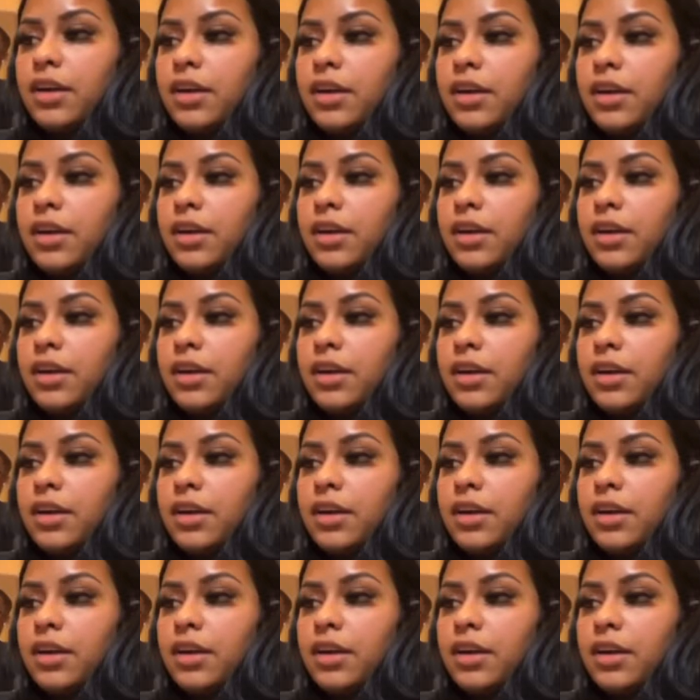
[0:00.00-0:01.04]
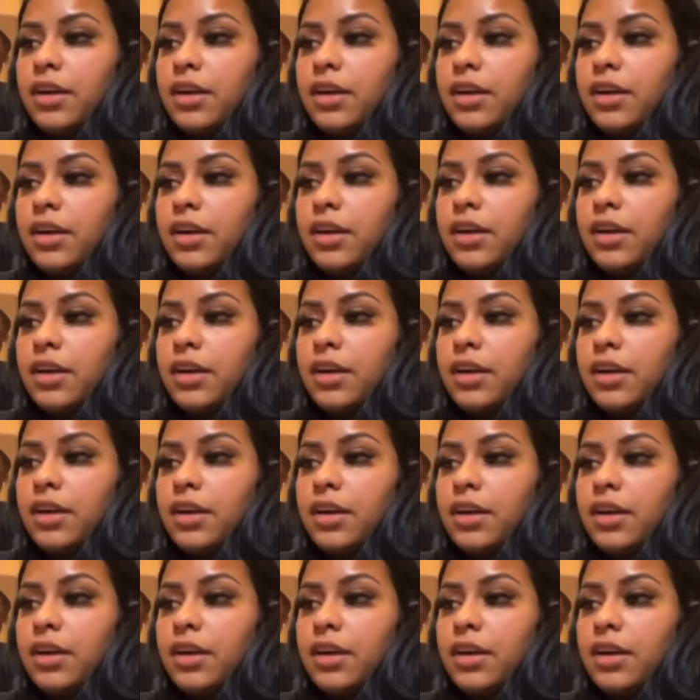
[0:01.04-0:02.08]

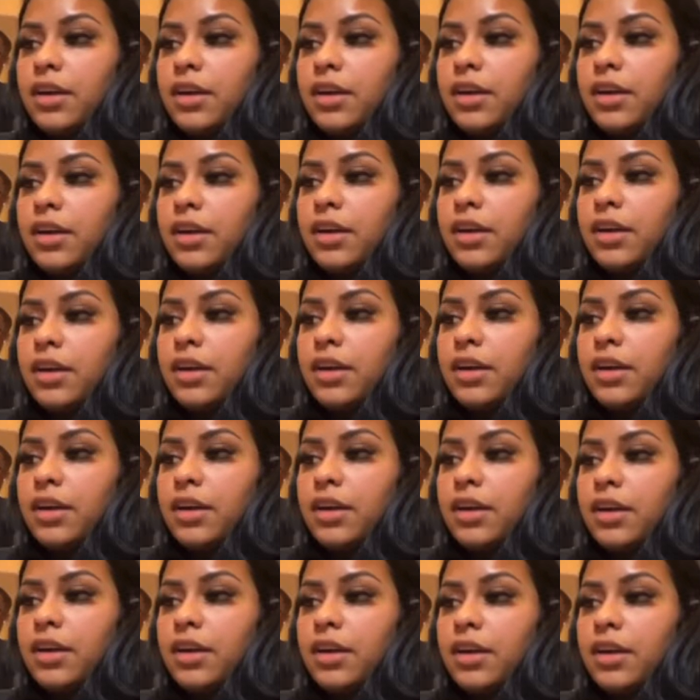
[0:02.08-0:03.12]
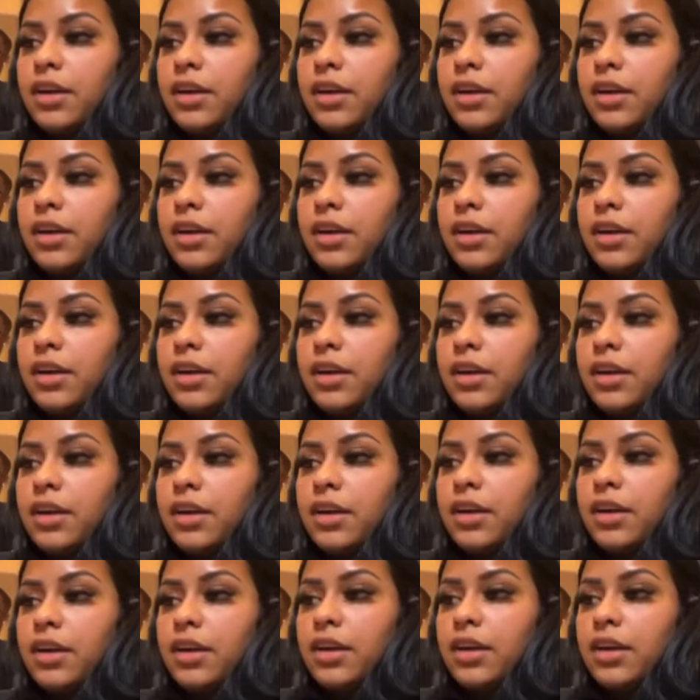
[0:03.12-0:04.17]

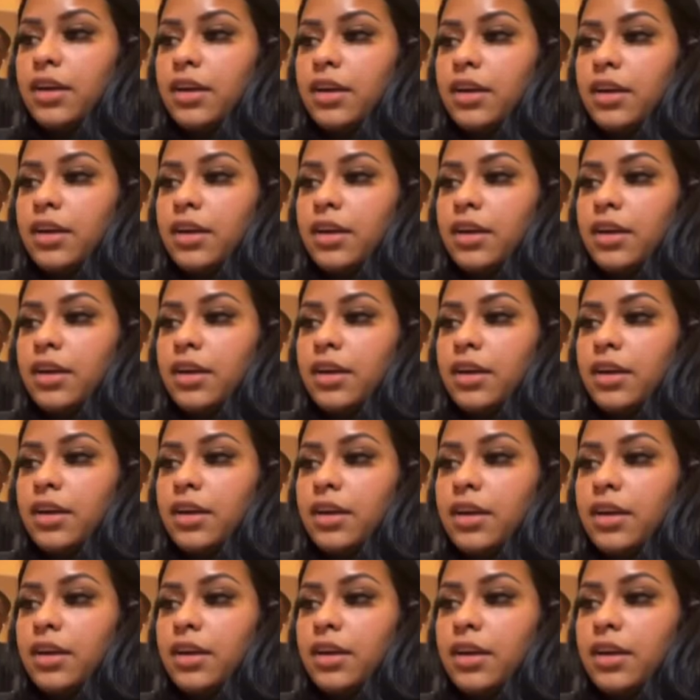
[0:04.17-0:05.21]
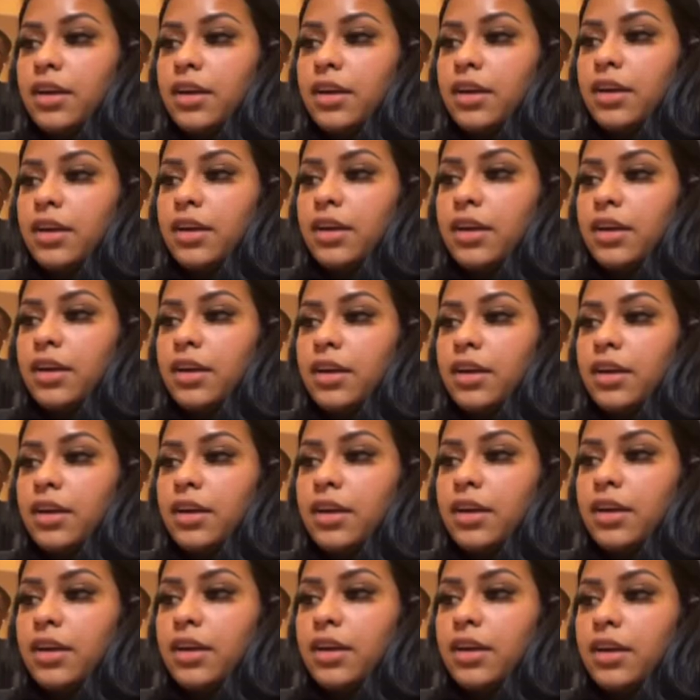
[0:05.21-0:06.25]

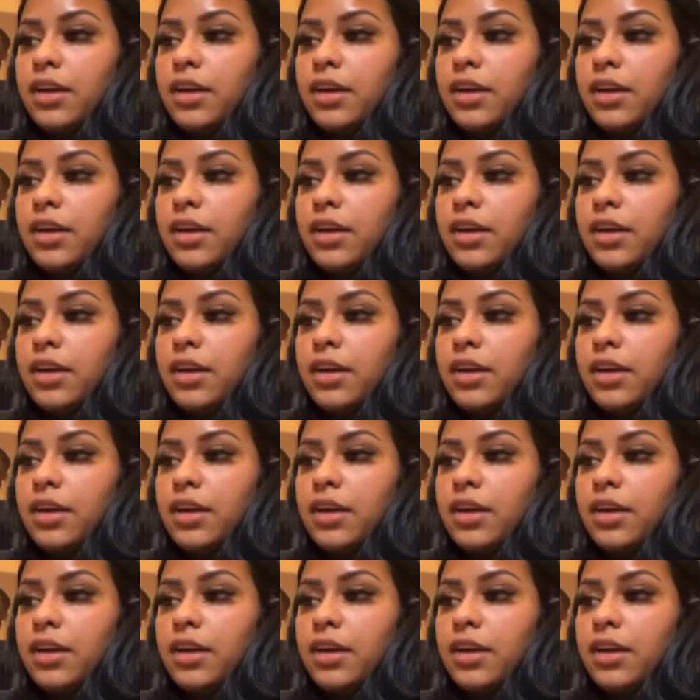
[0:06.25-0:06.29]
(not speaking)